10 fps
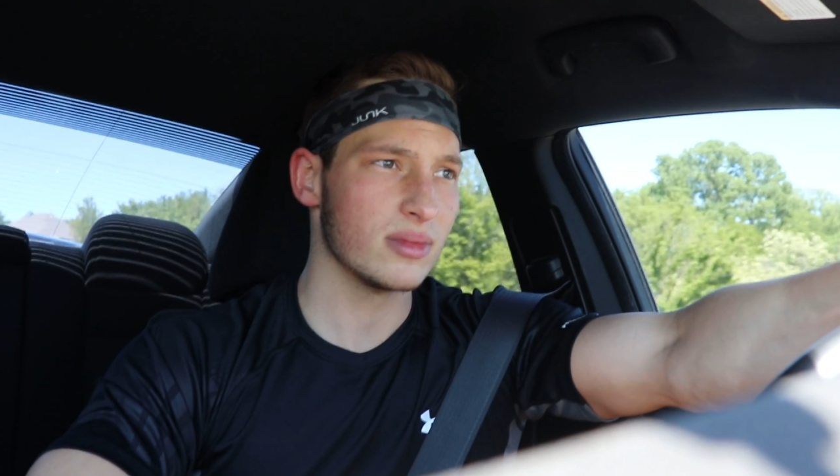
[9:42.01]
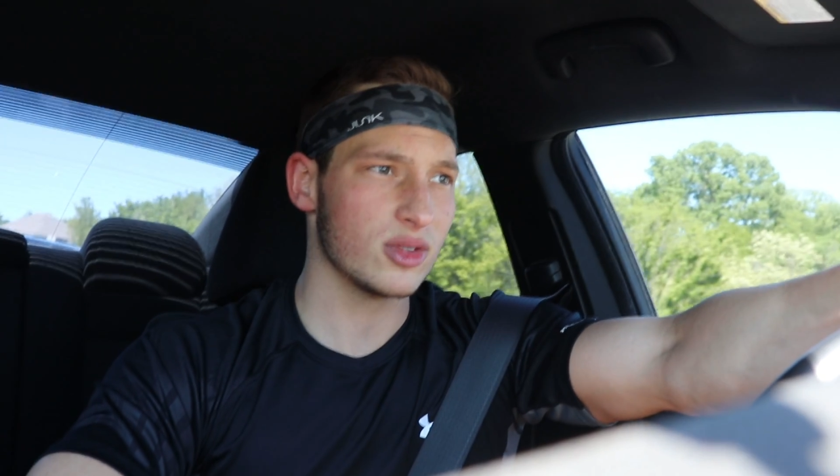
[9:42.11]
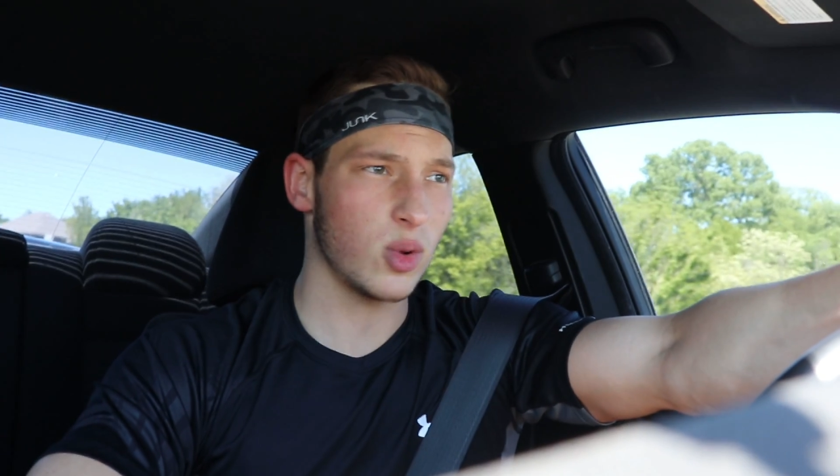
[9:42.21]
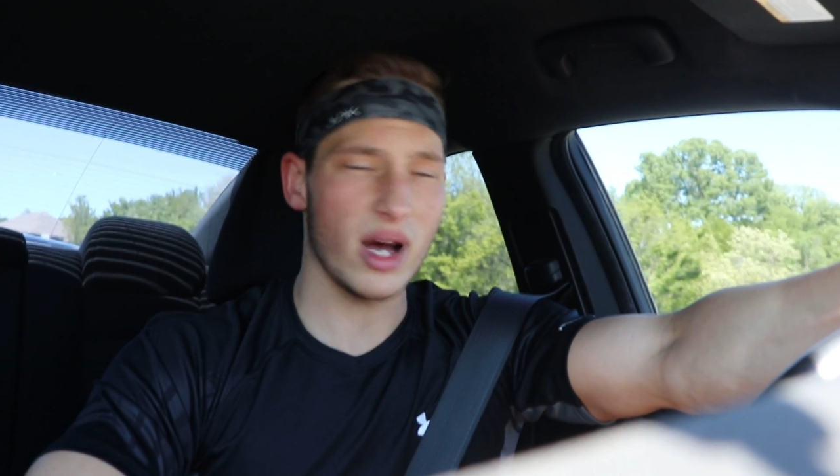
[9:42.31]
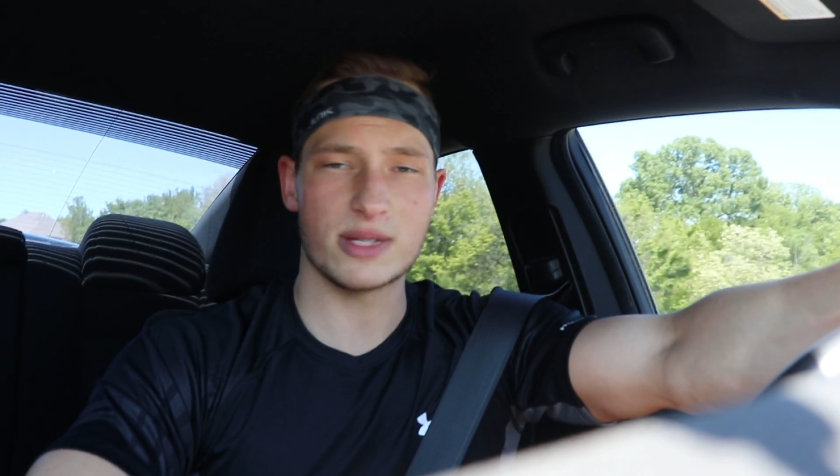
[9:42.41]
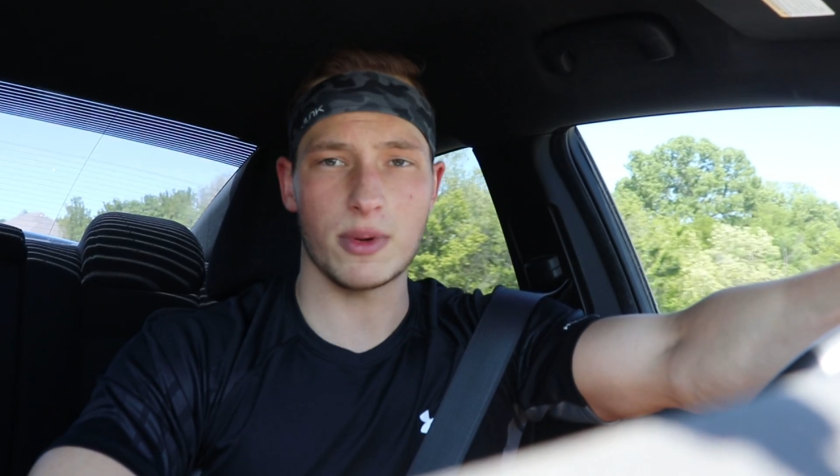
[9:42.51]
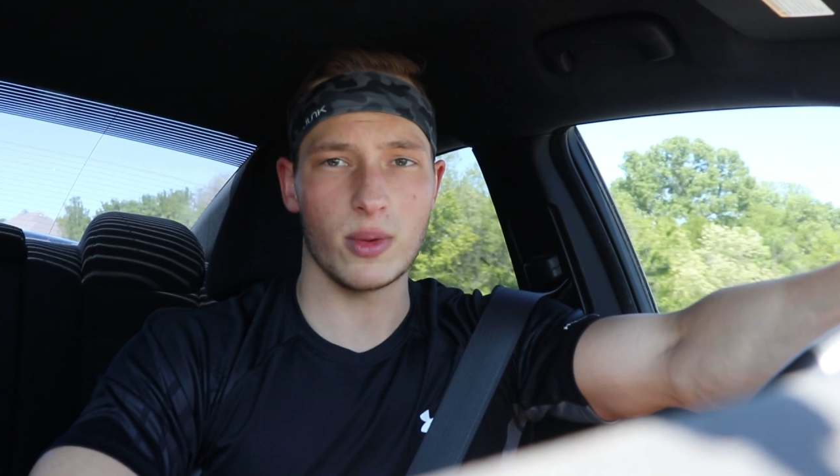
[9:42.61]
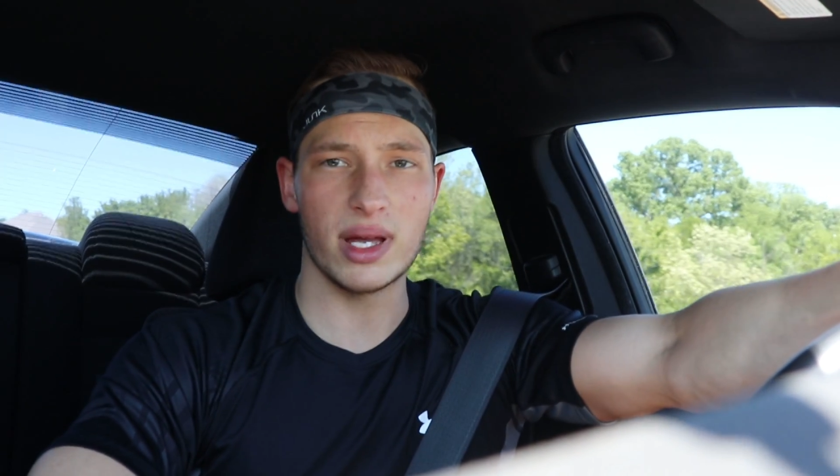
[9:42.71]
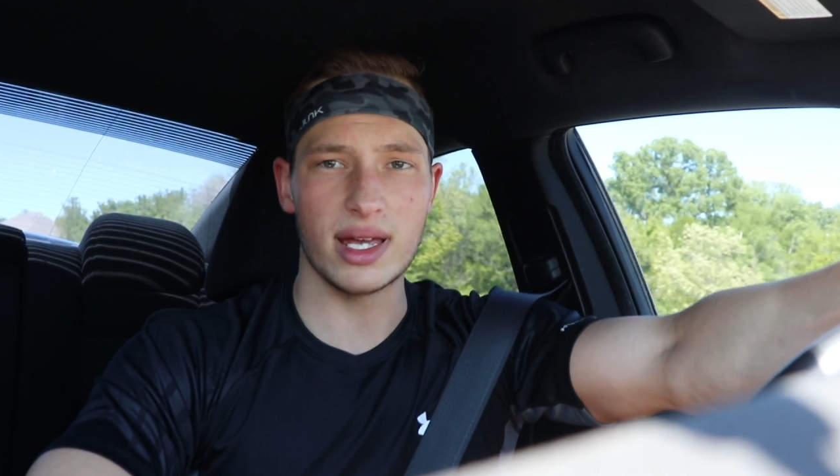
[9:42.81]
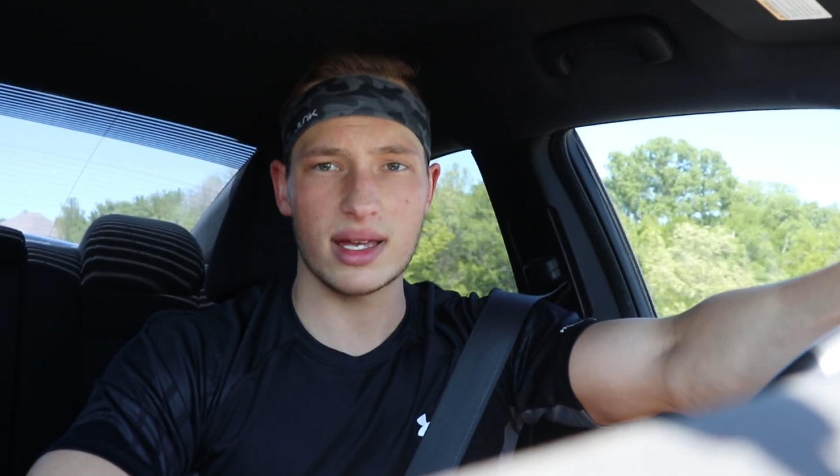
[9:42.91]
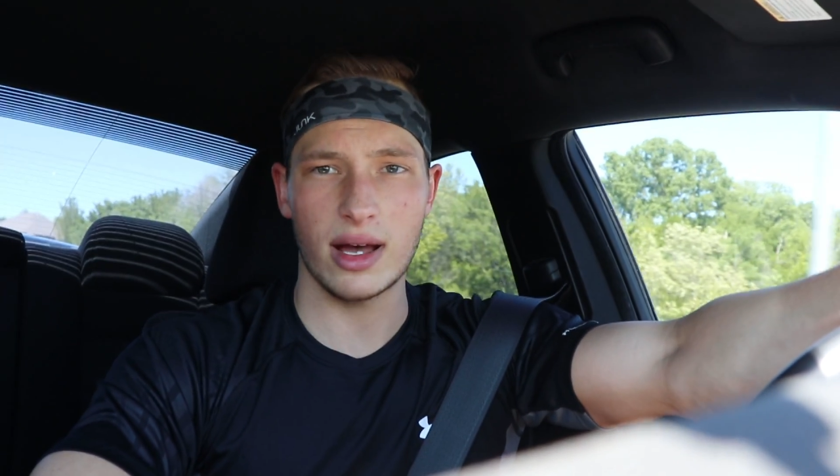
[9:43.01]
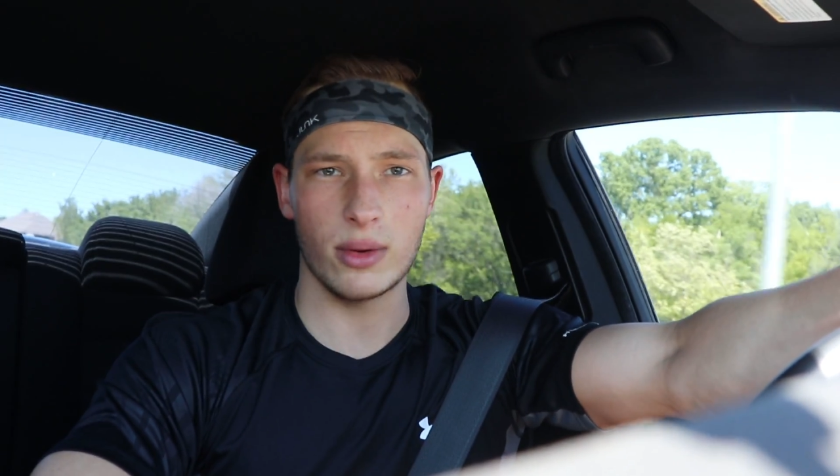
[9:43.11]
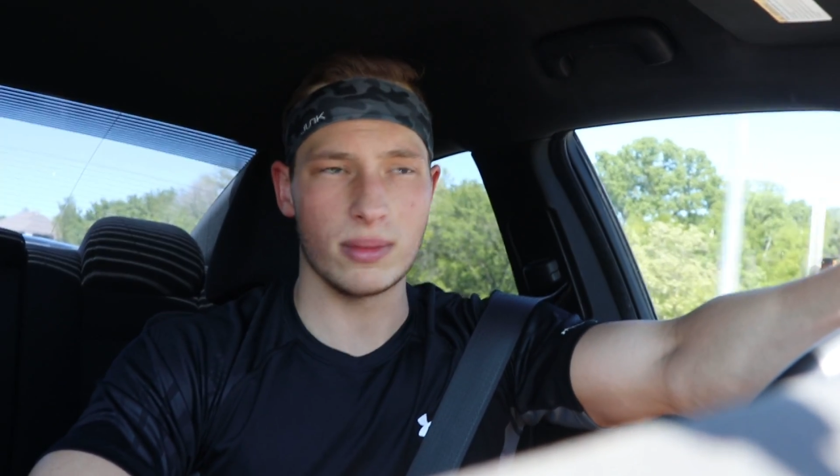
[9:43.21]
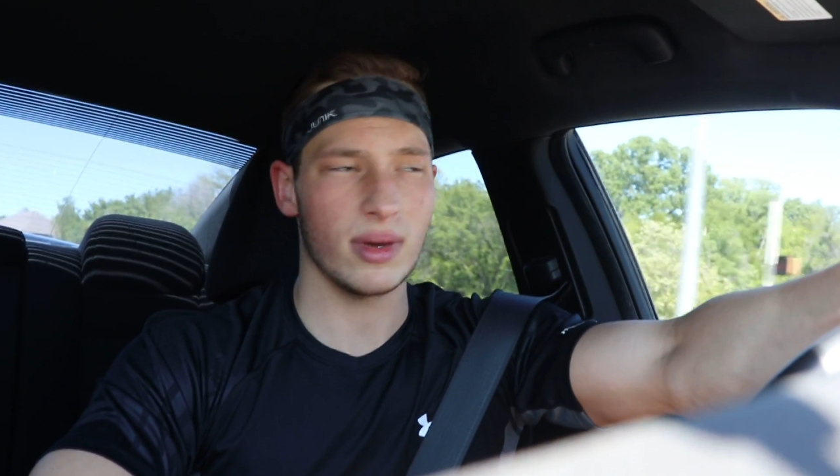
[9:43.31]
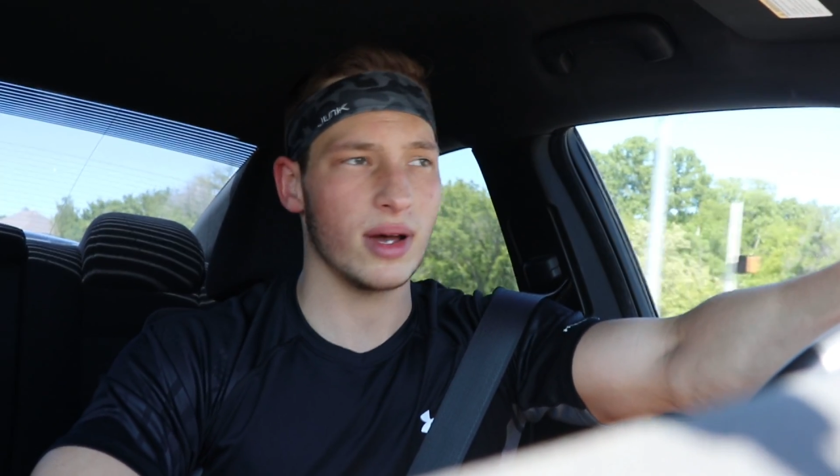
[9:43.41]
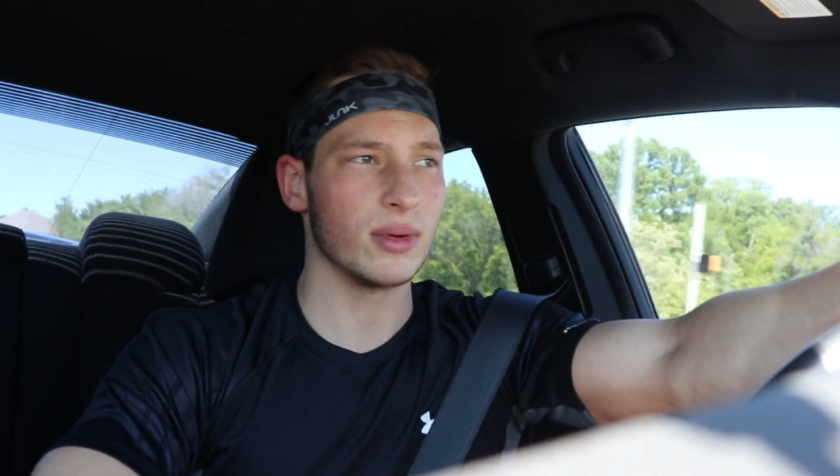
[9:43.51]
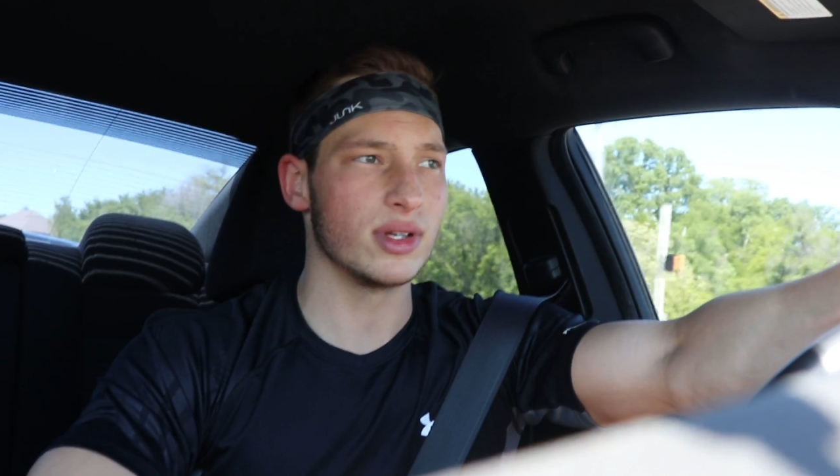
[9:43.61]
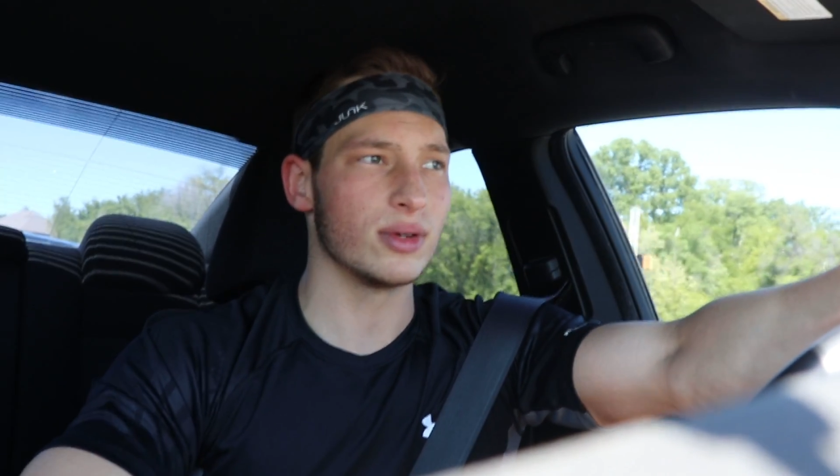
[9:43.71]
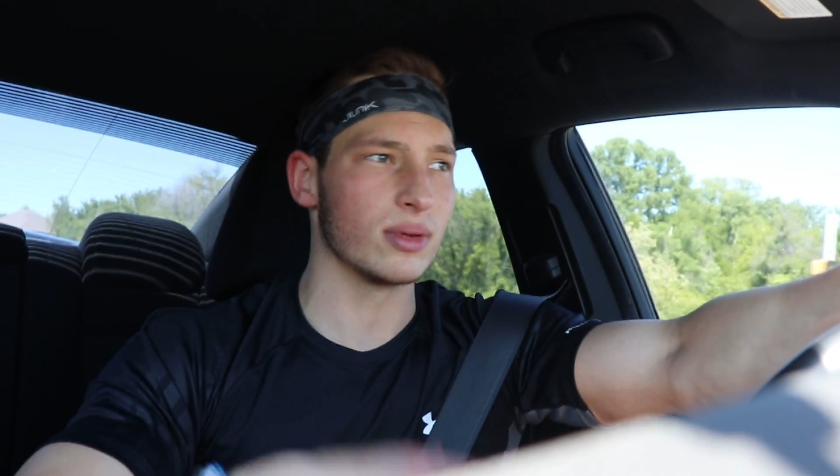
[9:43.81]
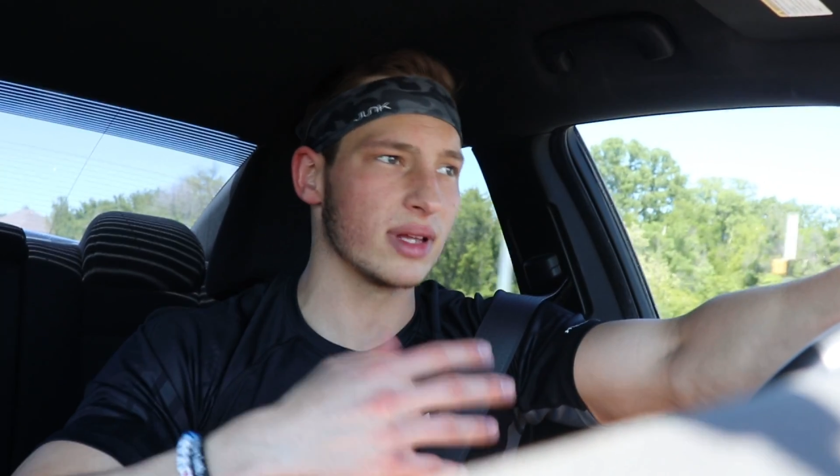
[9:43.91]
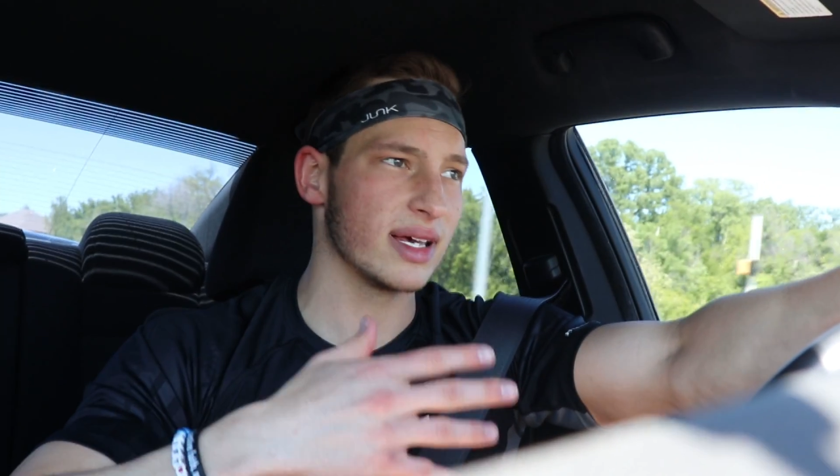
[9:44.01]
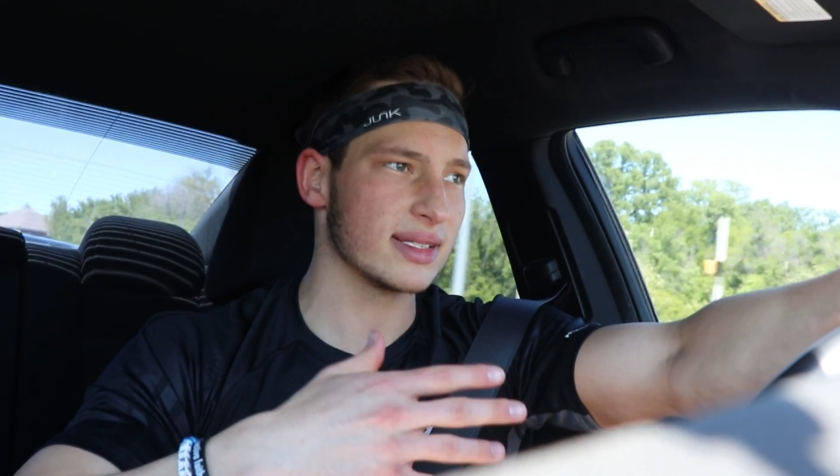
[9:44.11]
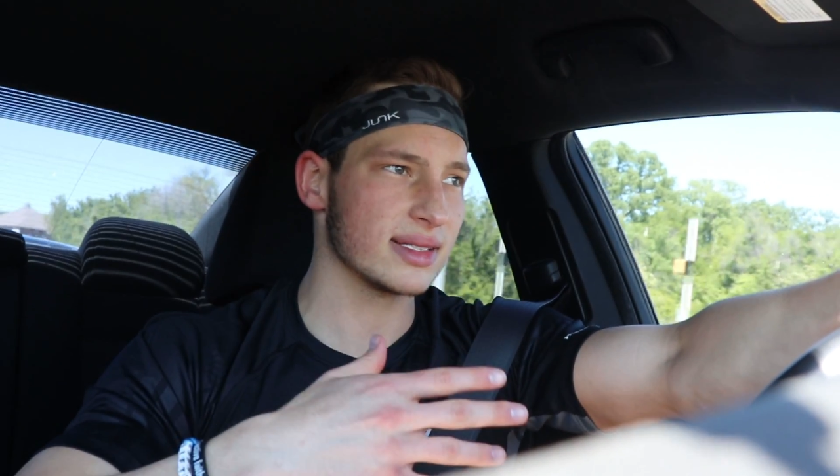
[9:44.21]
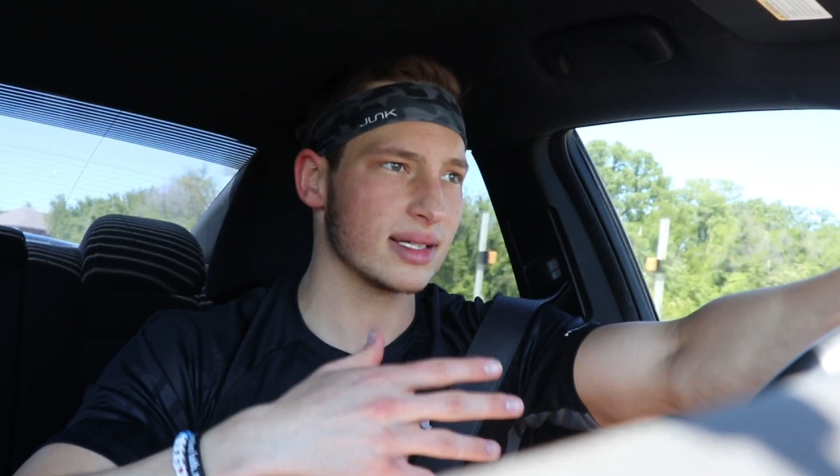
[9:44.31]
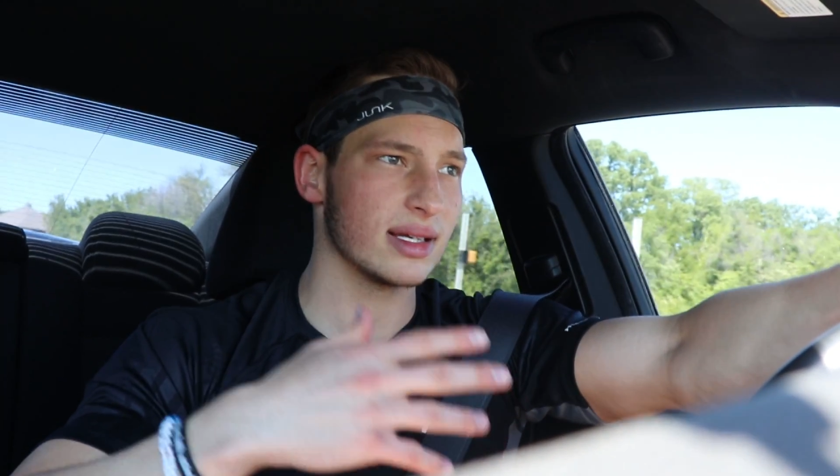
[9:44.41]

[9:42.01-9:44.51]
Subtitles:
twice per week. I would do LISS,